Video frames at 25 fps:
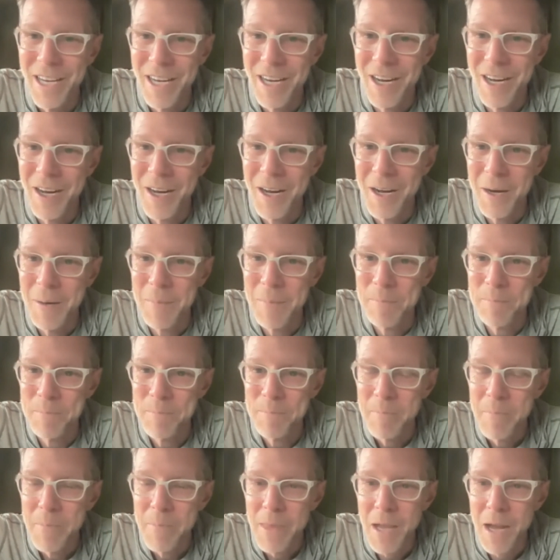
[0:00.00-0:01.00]

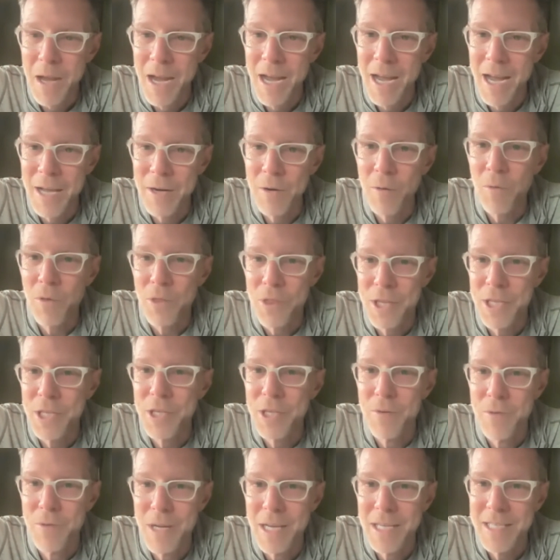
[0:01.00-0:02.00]
I don't
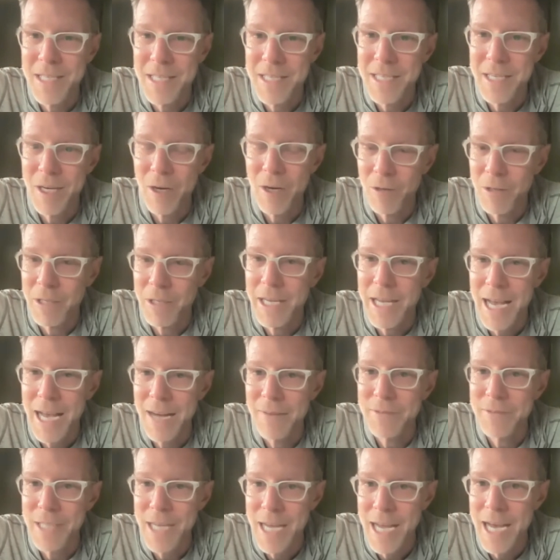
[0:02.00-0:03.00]
think you necessarily
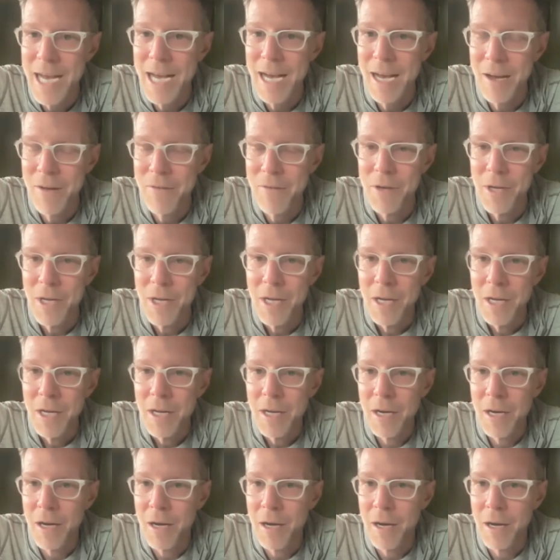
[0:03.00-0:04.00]
have to have
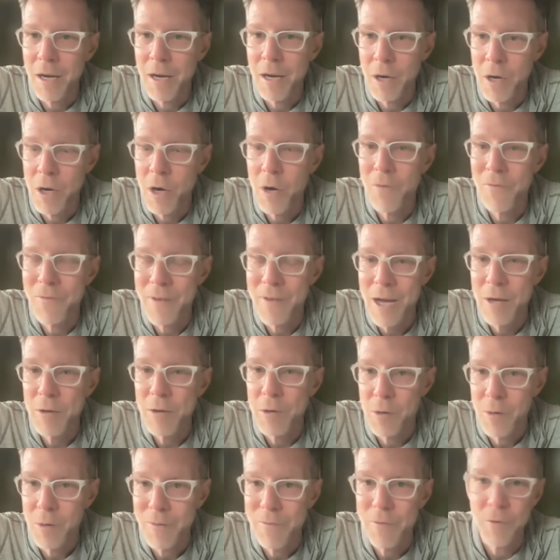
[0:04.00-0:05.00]
a
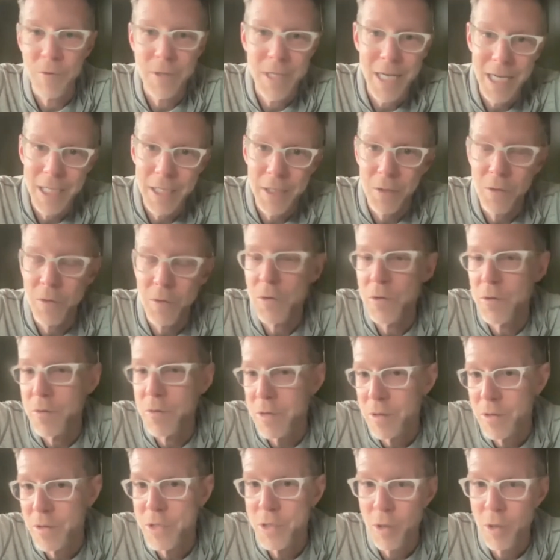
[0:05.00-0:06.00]
co-founder. If you're technical, you
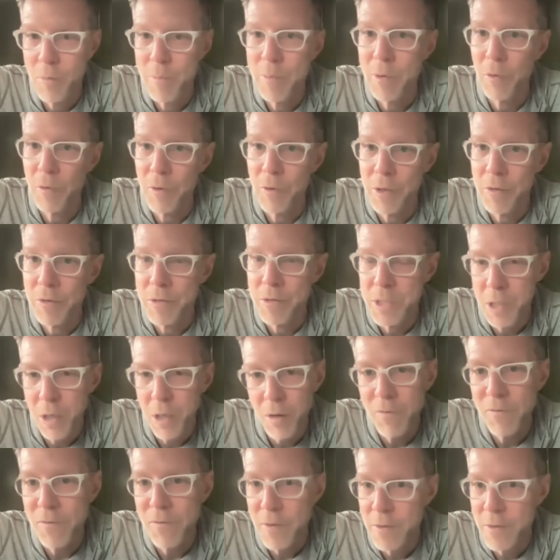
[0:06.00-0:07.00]
can start building
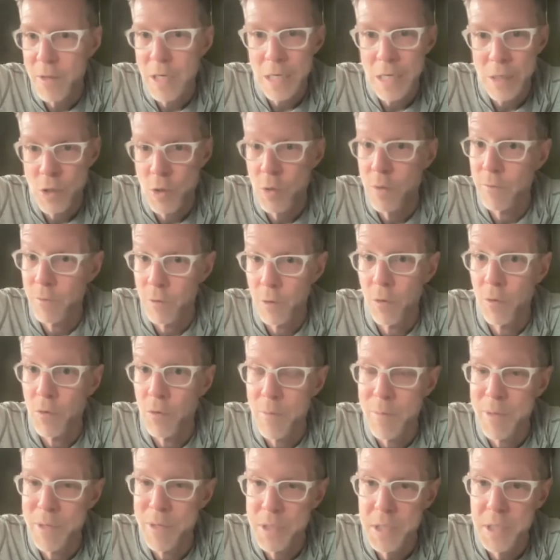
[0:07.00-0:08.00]
yourself and sort of
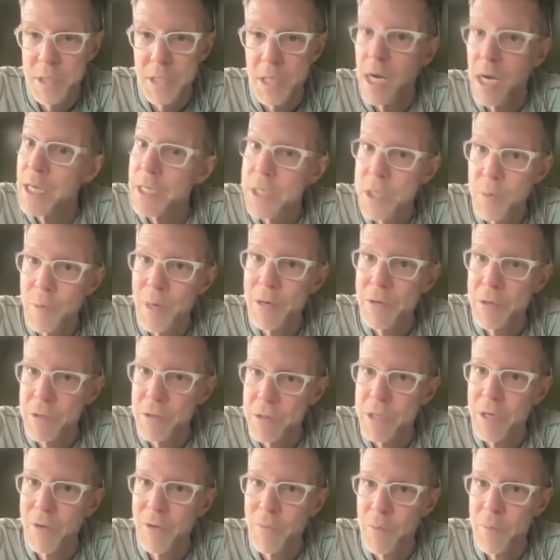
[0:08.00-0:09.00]
learn the business side, surround
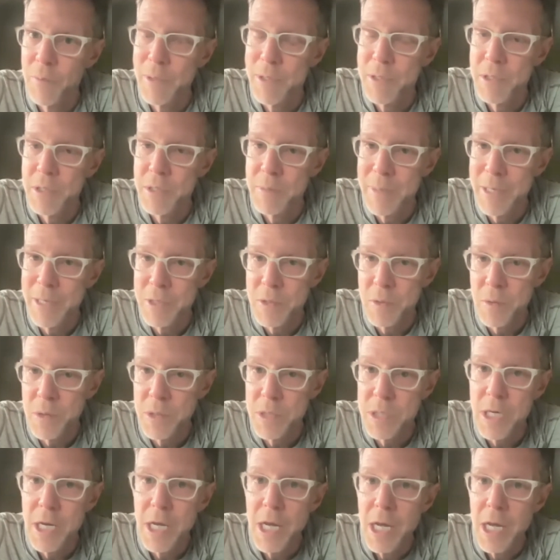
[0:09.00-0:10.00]
yourself with business mentors.